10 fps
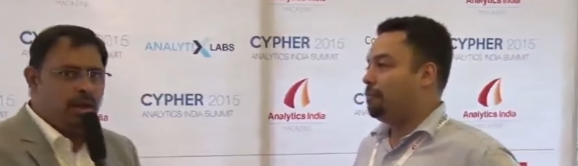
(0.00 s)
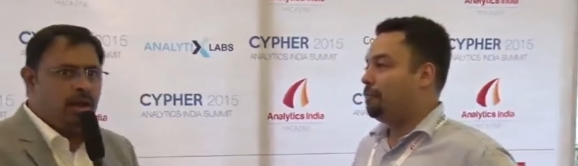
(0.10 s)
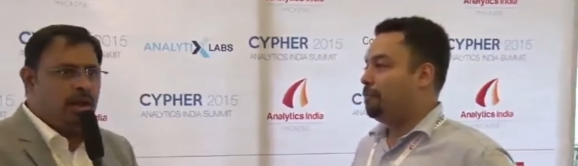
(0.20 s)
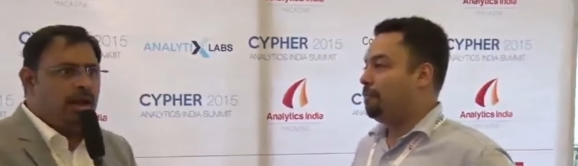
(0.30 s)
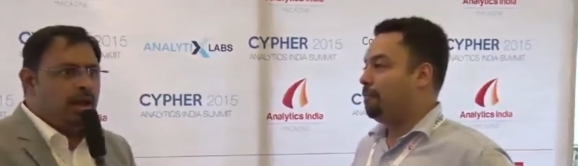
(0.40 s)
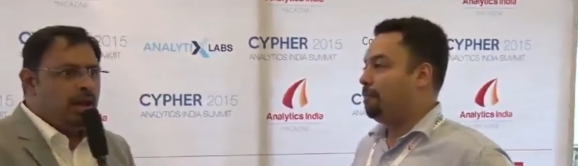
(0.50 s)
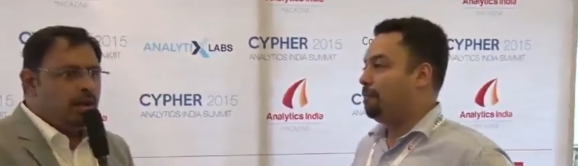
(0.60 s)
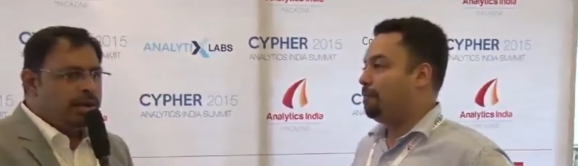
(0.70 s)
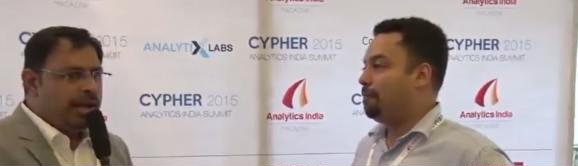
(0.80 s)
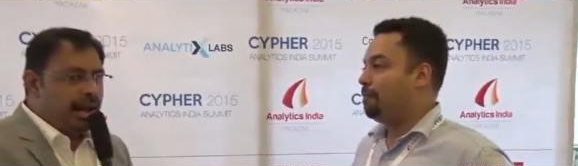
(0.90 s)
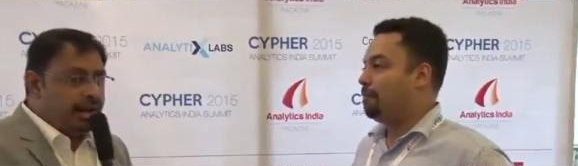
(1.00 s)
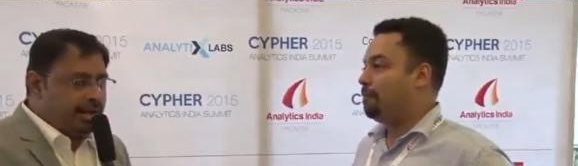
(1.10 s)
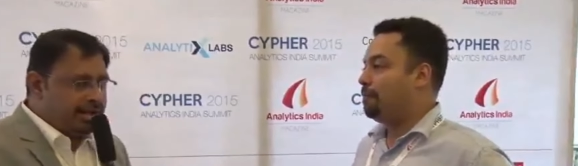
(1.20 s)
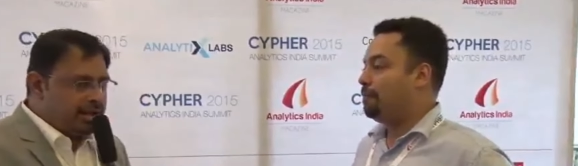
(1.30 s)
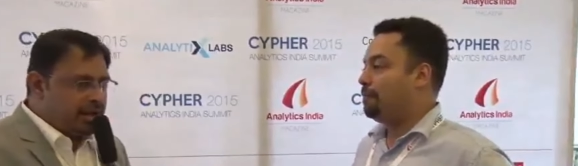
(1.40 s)
Speaker 1: You know, the
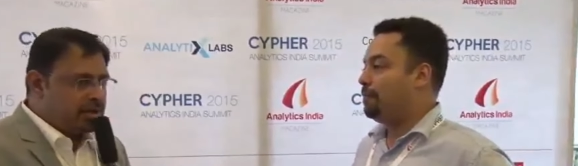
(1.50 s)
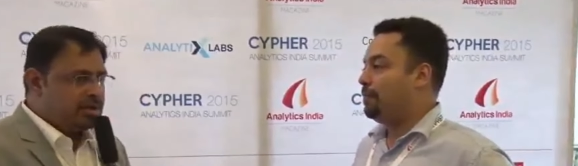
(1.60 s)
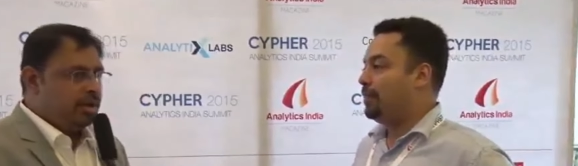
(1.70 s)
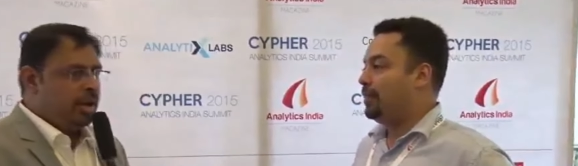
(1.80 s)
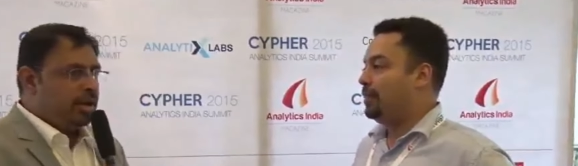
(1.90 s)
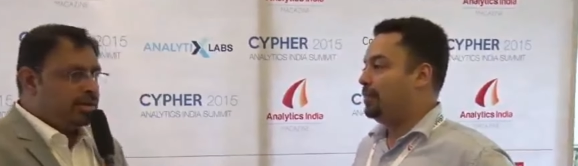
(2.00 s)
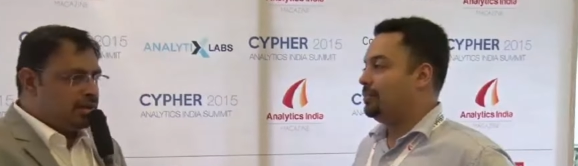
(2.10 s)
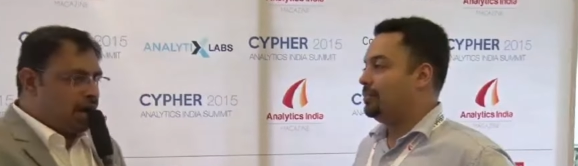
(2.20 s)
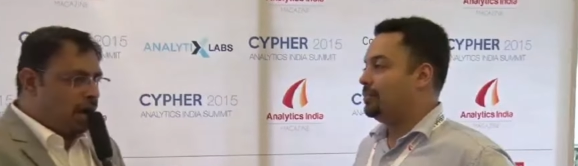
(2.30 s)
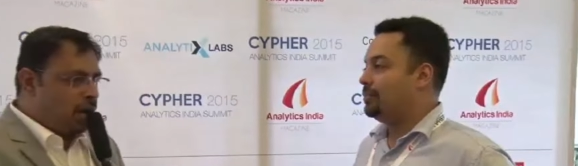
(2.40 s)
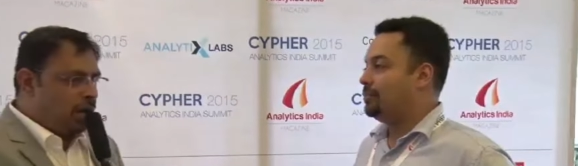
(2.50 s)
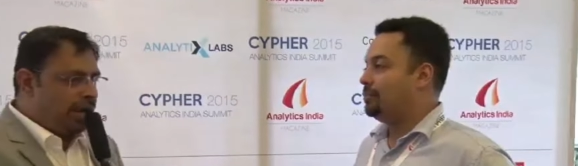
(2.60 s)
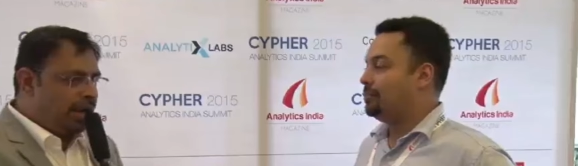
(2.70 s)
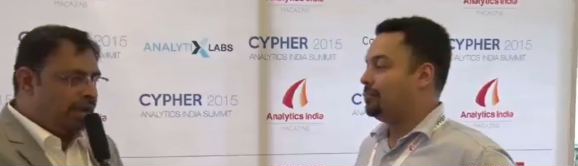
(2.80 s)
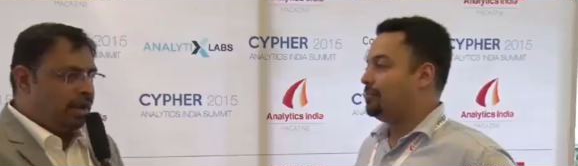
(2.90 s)
analytics industry is now
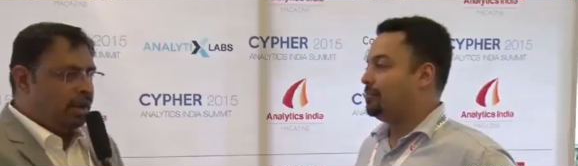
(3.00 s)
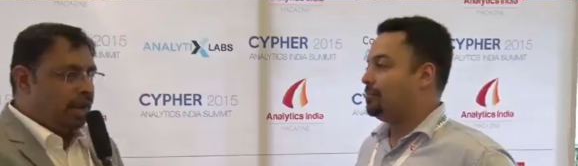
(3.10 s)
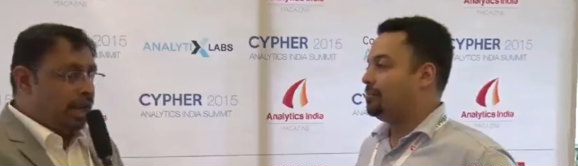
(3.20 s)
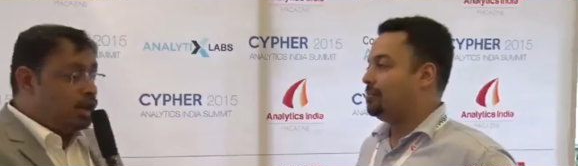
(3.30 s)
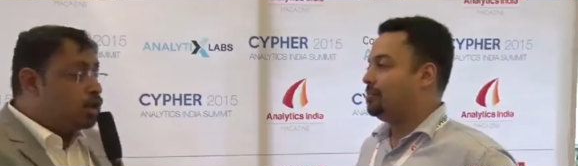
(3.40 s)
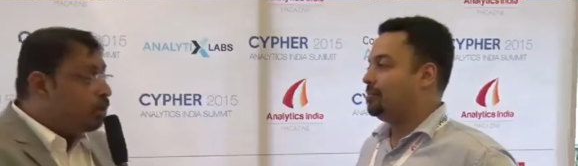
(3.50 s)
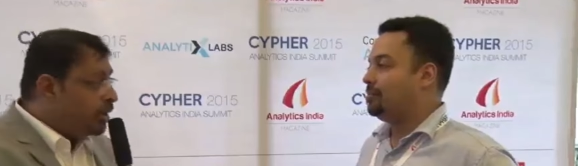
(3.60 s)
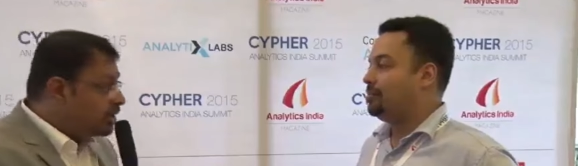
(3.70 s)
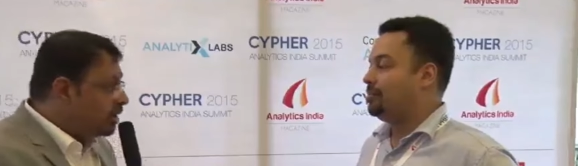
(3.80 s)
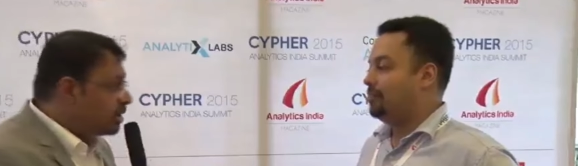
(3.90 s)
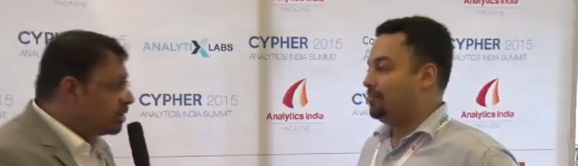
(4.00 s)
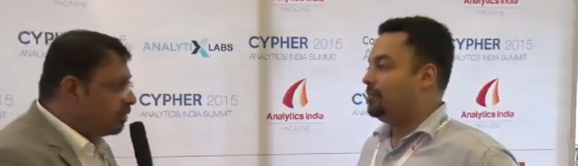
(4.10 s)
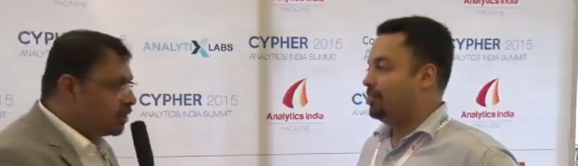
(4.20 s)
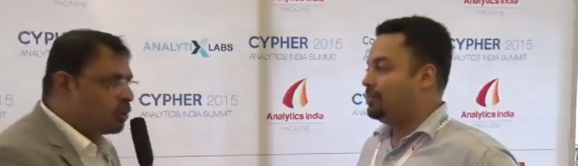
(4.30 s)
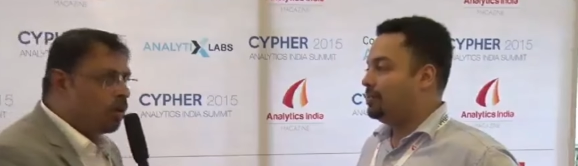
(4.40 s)
getting into
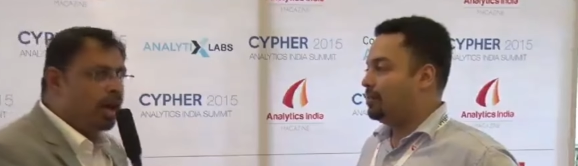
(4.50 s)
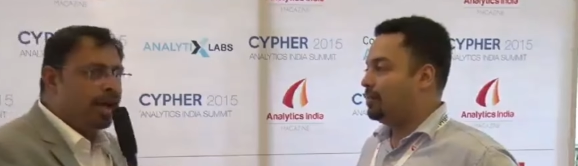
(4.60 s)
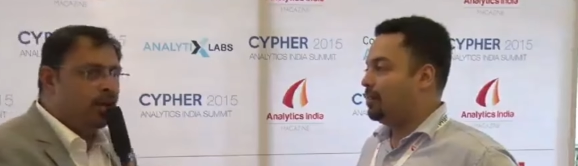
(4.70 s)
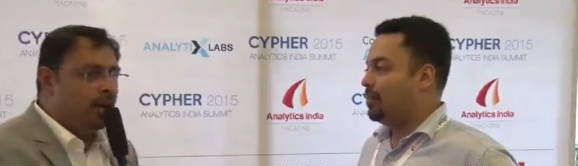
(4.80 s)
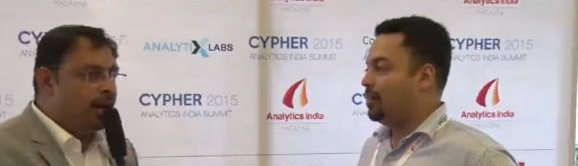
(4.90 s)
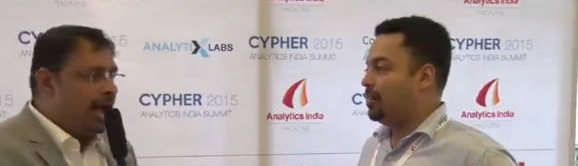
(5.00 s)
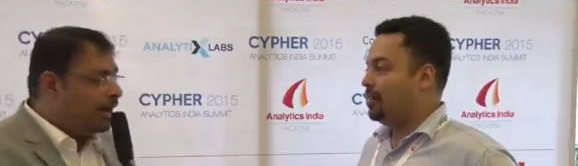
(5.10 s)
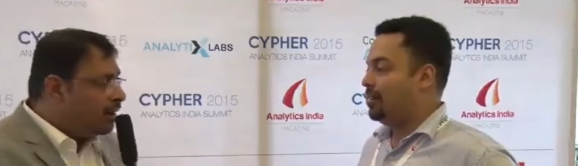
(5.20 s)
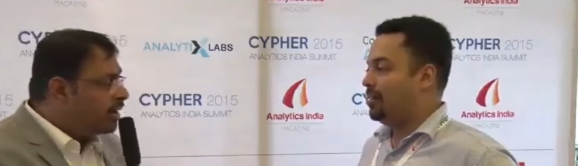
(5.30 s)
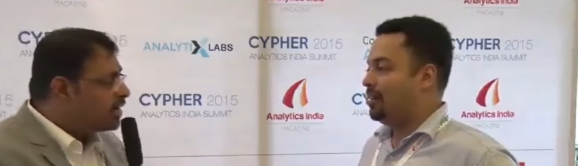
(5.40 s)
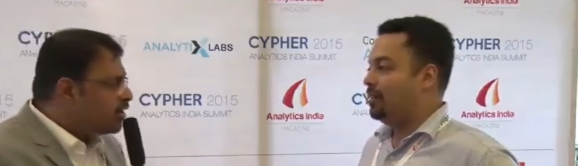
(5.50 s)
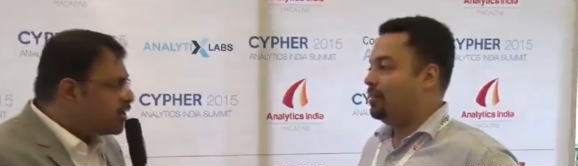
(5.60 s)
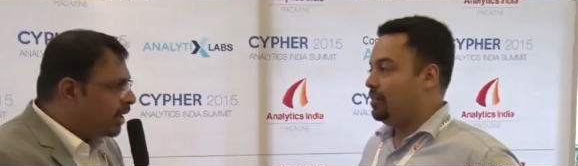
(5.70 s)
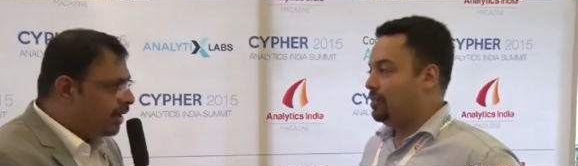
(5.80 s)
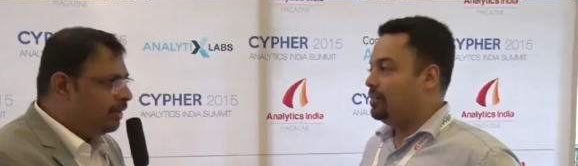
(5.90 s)
business, which is what I call analytics
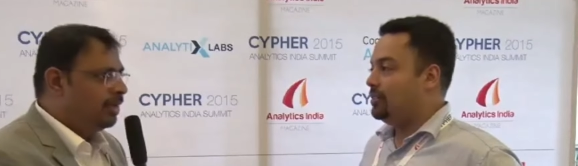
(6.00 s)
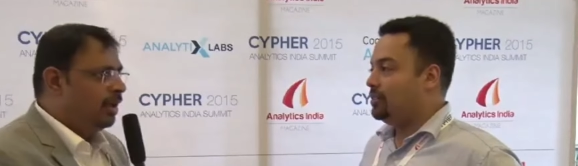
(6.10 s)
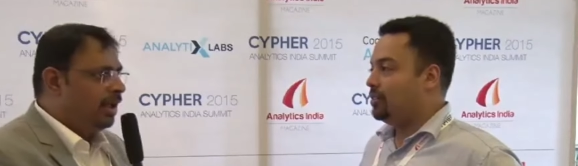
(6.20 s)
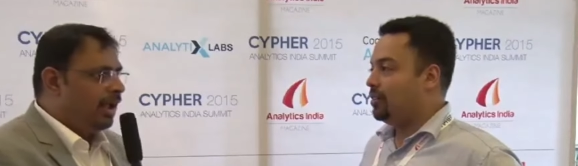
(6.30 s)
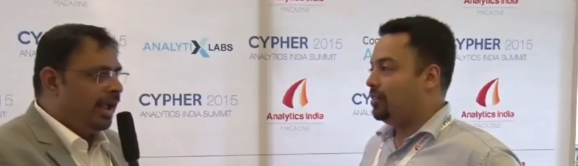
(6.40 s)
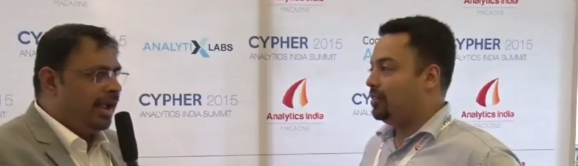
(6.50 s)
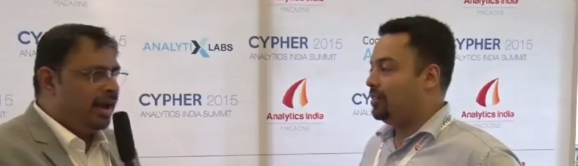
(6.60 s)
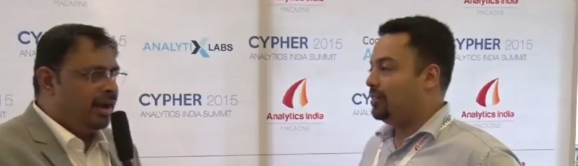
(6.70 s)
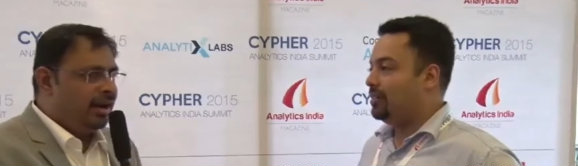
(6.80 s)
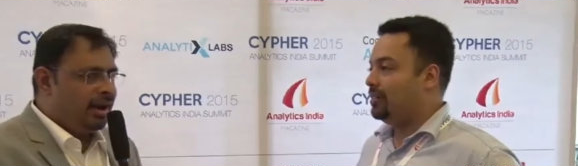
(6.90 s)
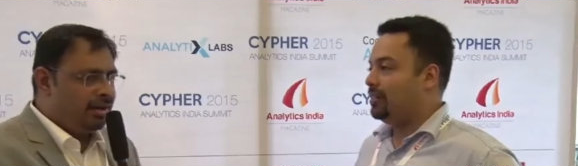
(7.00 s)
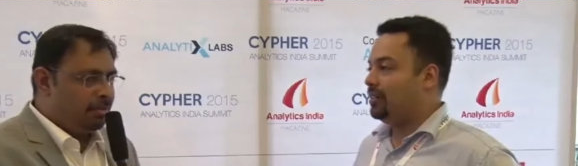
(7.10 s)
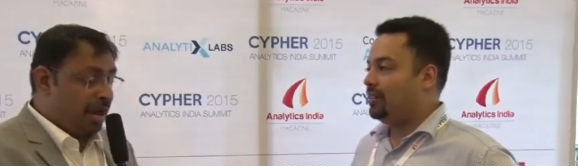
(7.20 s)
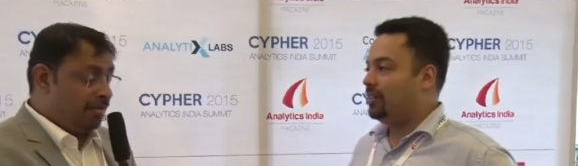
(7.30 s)
insight. And and my